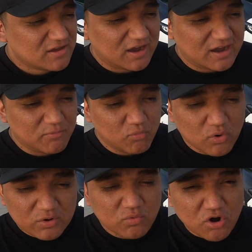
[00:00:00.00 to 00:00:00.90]

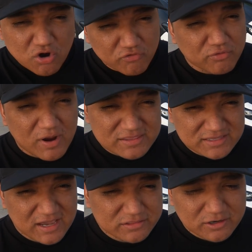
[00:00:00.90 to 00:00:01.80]
One will overwrite
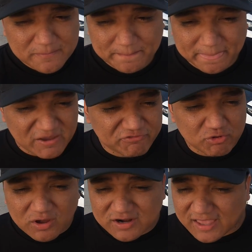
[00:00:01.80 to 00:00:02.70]
the other. If you
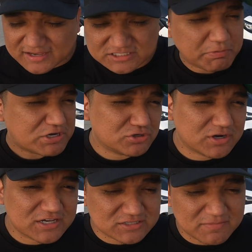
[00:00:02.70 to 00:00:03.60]
wanted like a special
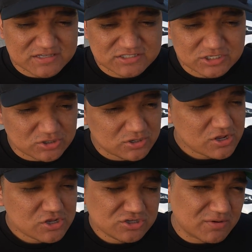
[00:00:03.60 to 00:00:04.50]
customized tune,
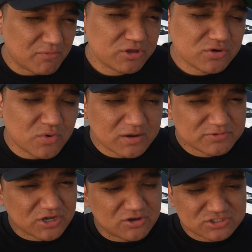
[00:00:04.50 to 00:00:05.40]
you're more than welcome
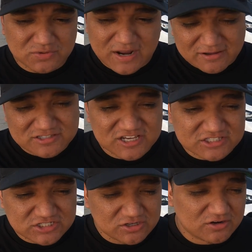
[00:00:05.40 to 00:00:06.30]
to go to an outside
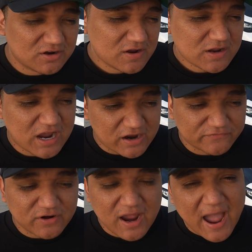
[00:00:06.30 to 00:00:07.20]
tuner.
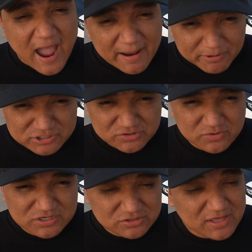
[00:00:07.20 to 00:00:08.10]
However, I personally
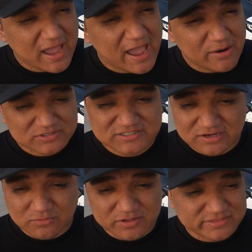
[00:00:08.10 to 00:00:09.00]
wouldn't do that. I would
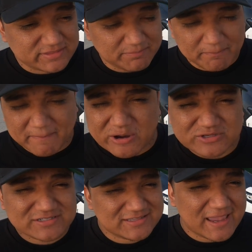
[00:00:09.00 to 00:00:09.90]
stick with the
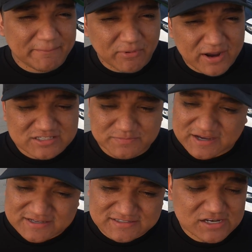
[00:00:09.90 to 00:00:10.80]
most name brands
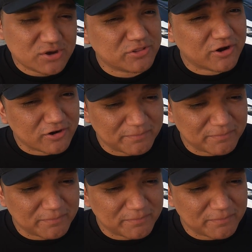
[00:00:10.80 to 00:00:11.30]
because they know the car the